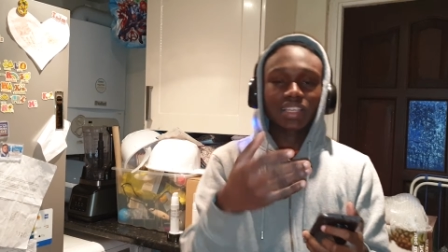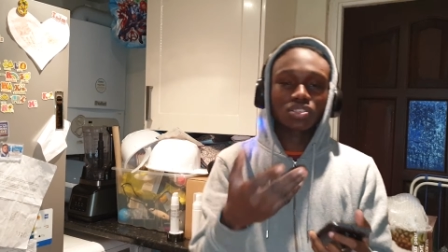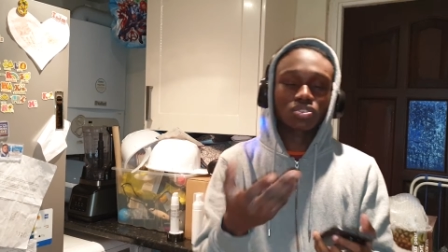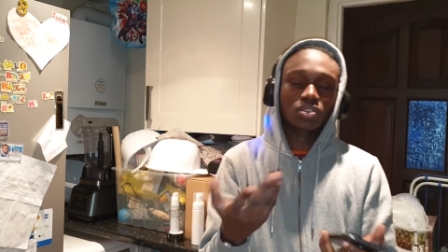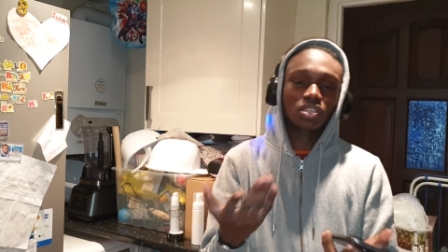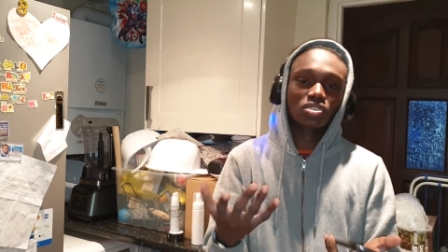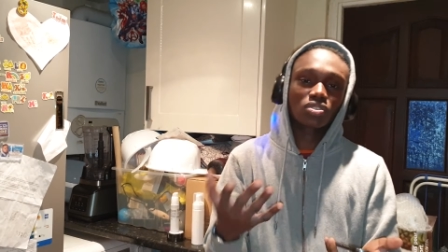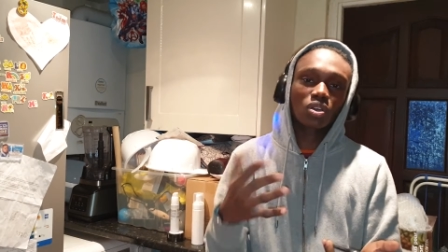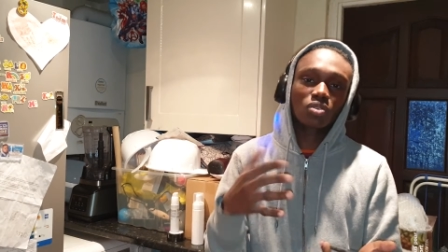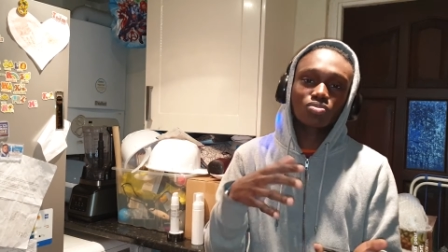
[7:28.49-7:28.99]
So
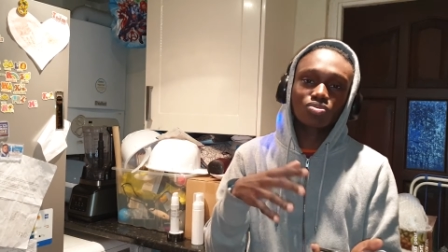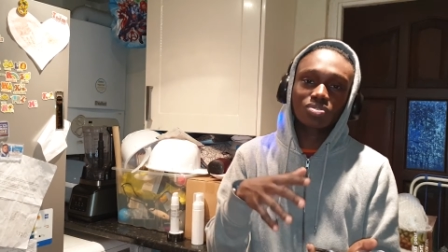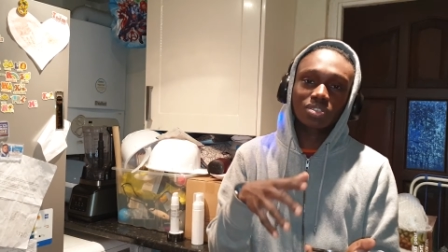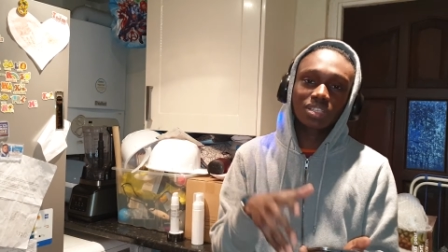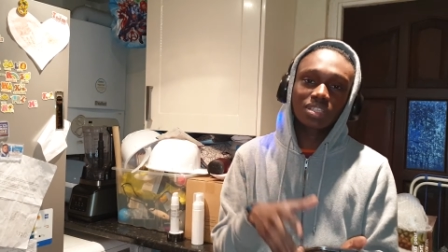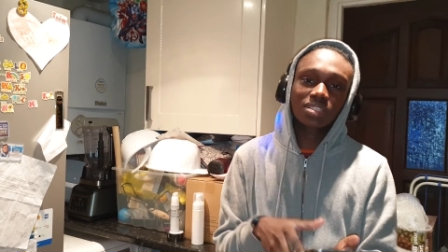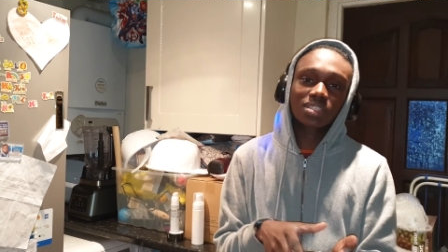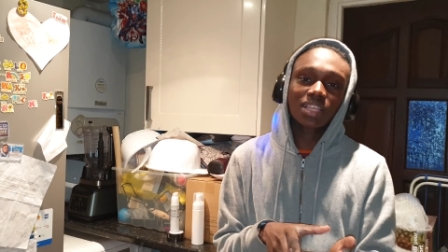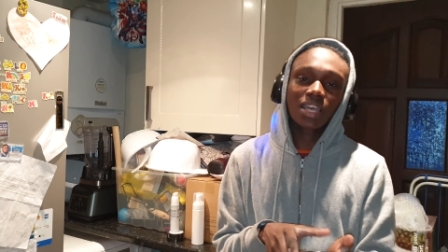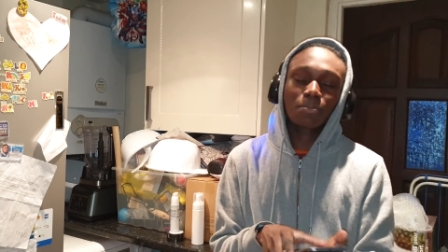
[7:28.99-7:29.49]
it comes with
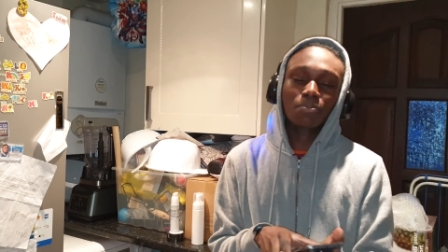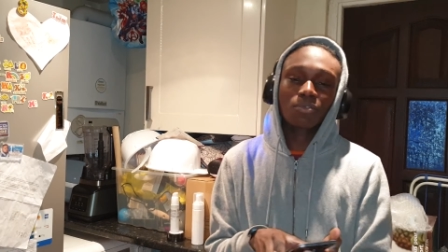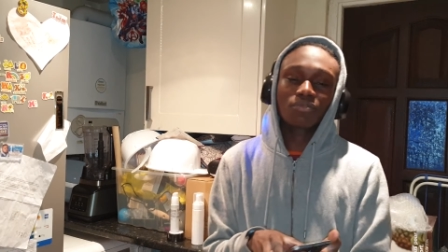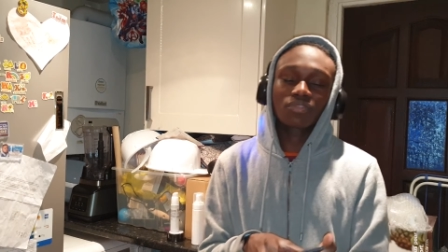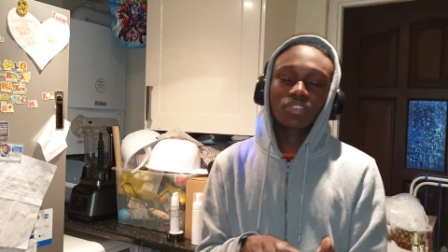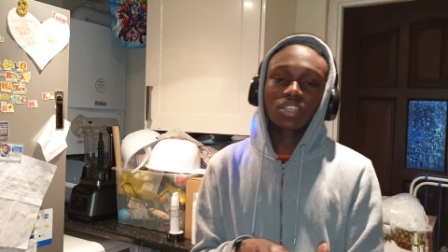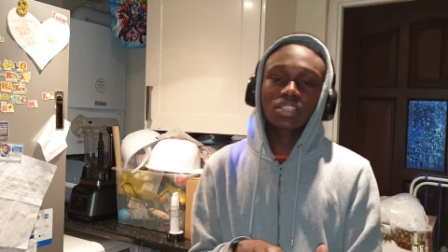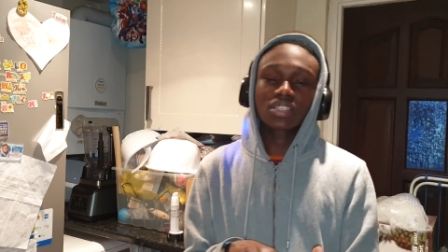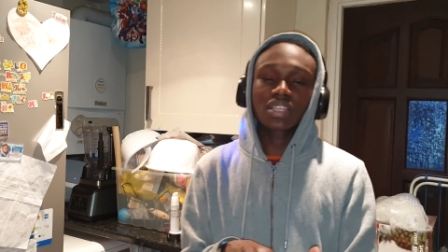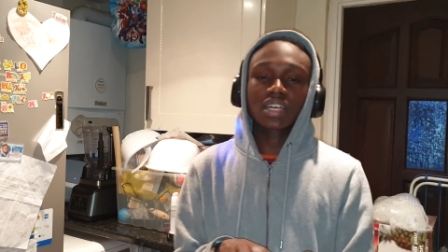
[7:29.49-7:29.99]
this type of
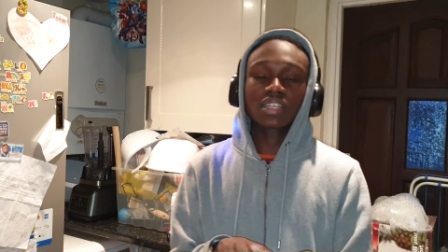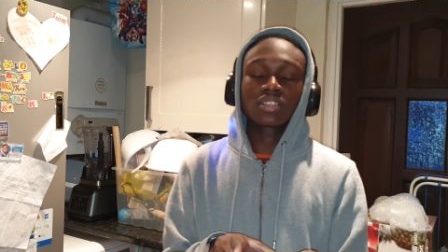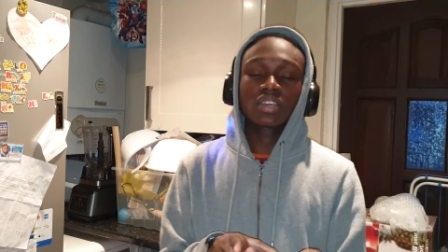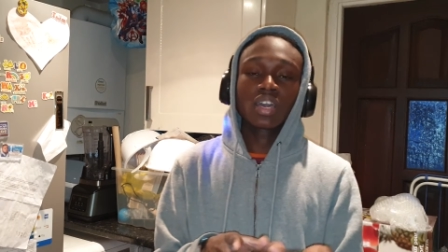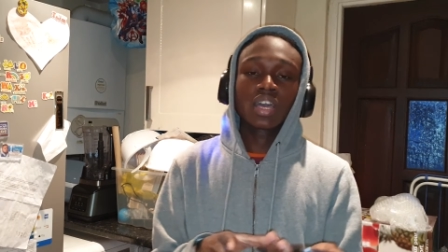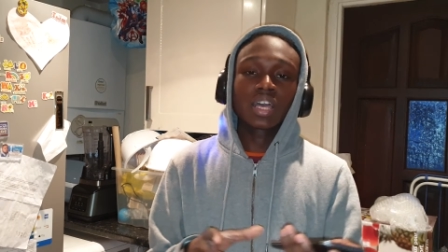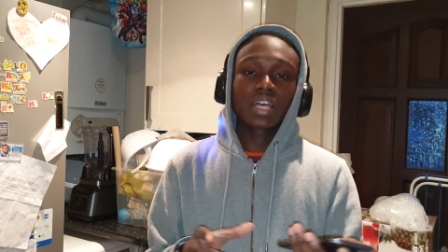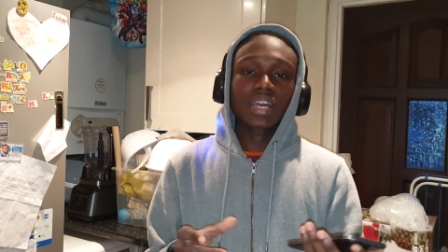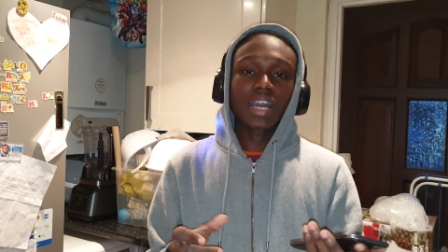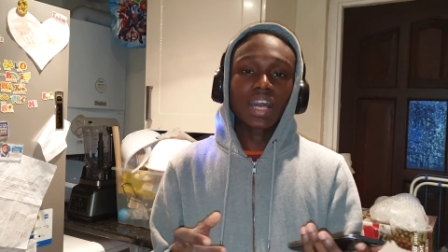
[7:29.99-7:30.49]
case that
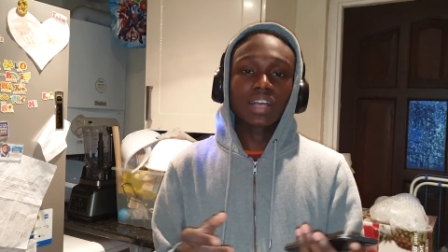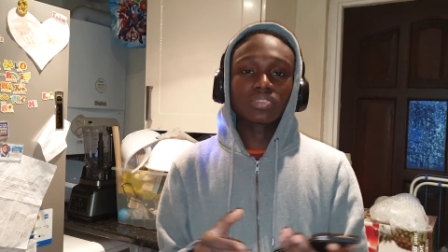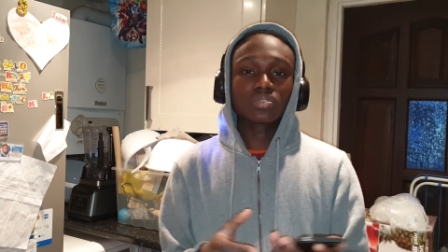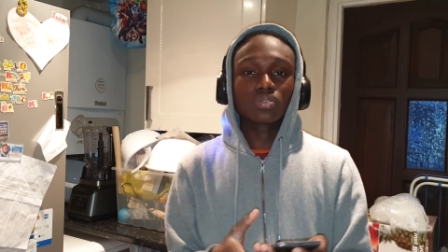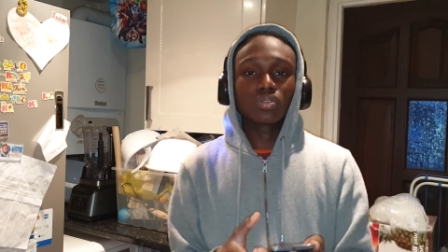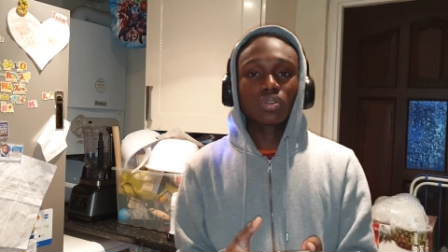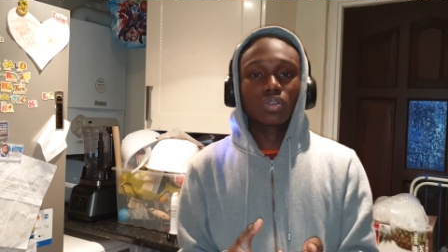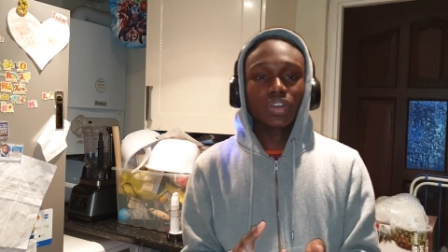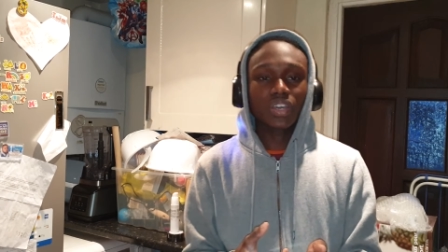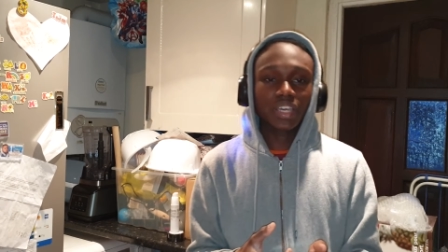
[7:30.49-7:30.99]
can
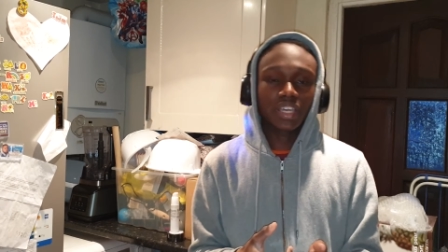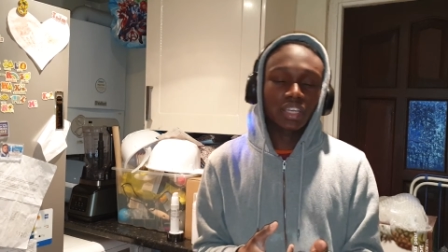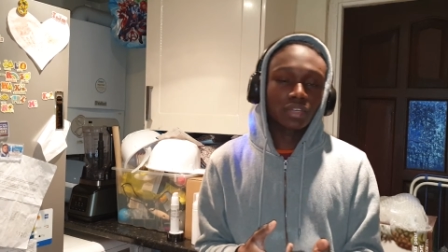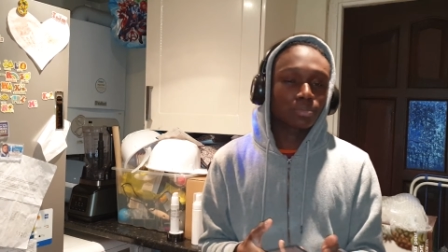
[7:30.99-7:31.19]
go in,